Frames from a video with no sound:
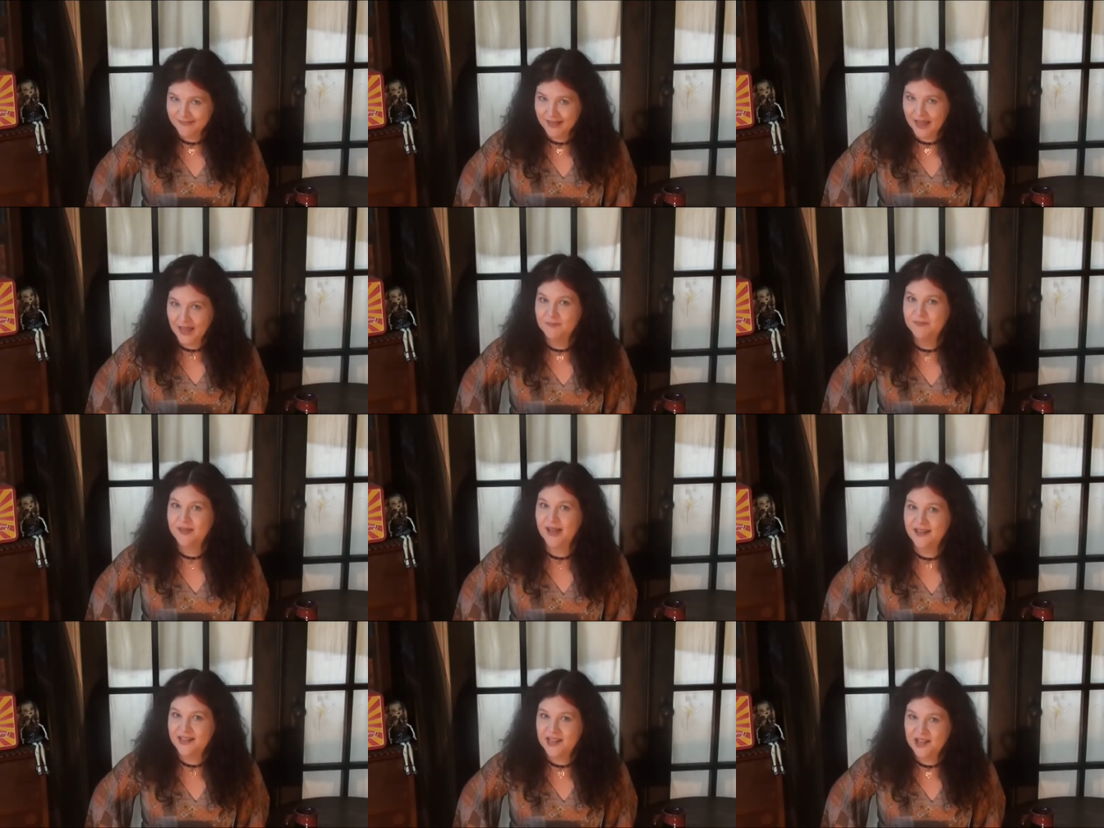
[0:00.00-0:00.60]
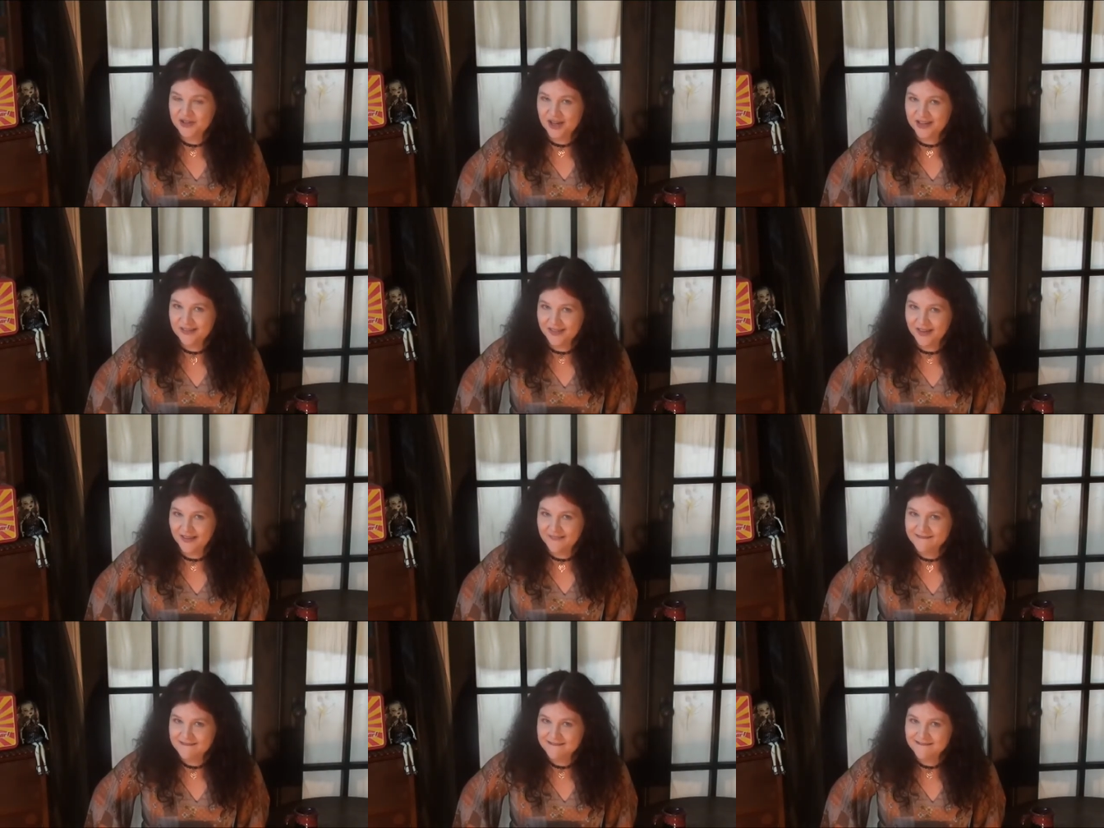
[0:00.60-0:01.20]
I'm Diana
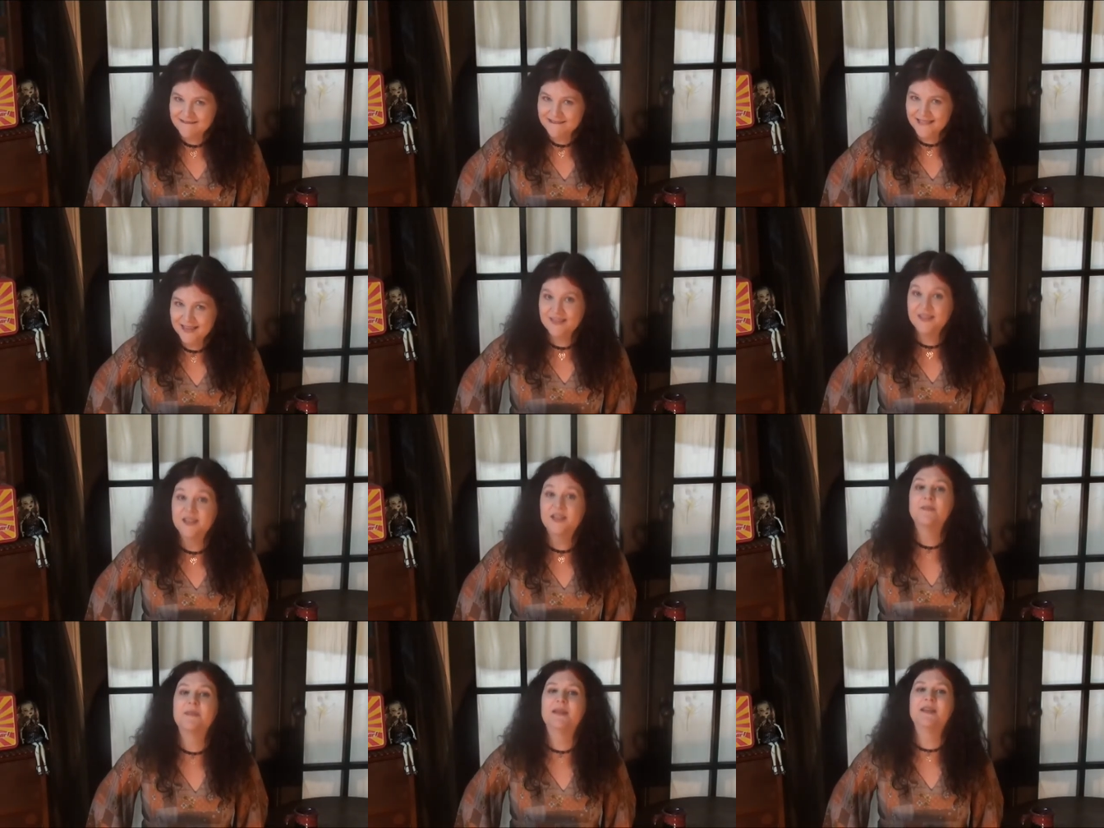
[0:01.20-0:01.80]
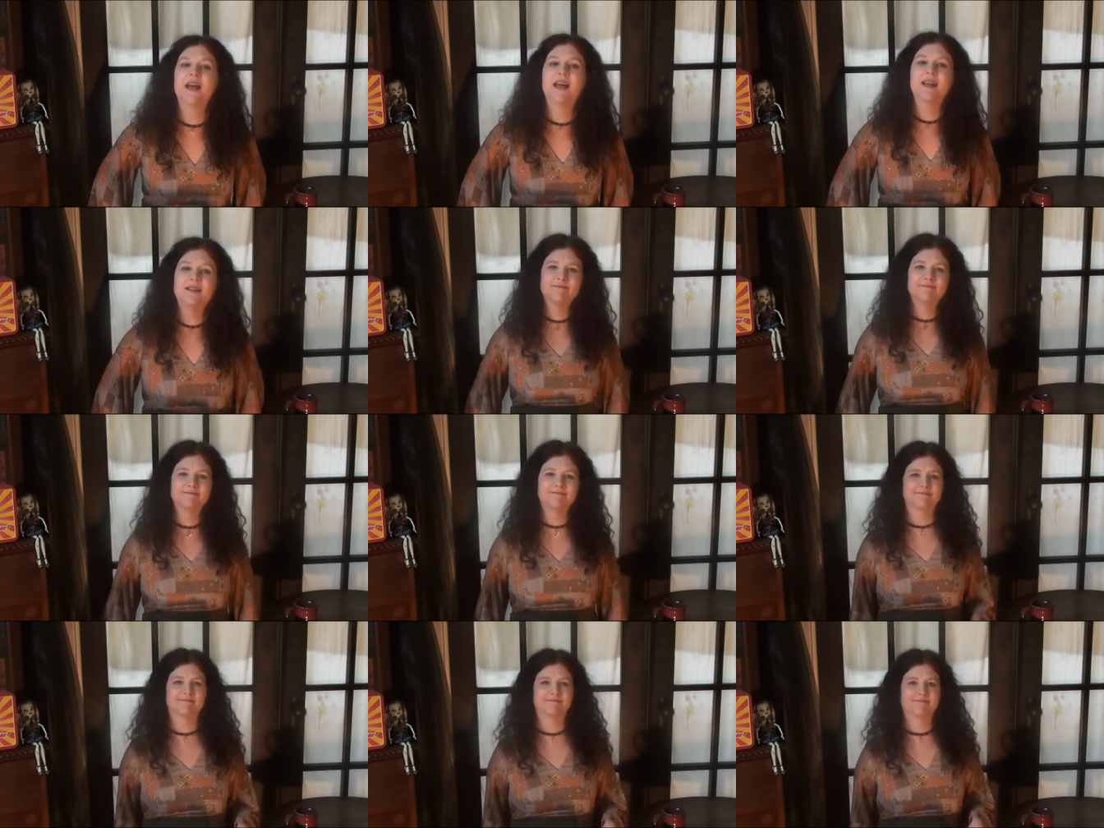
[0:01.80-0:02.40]
Genta. See you at
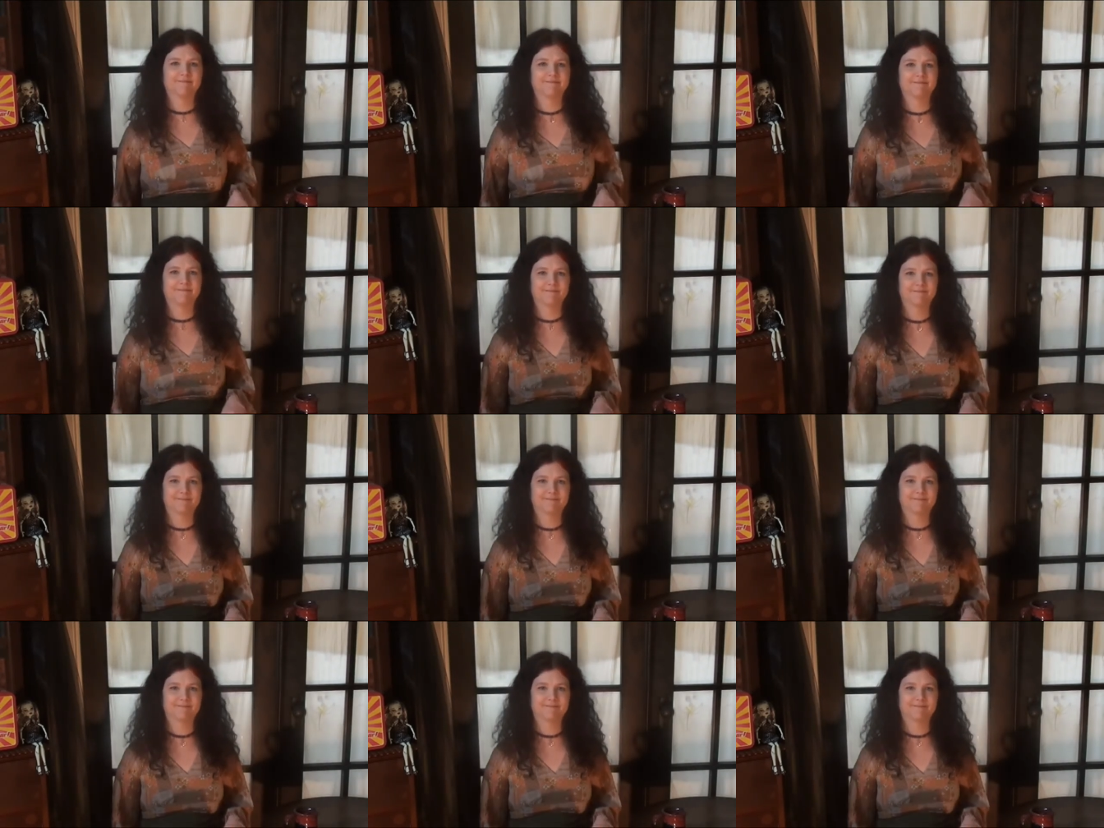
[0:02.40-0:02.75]
midnight.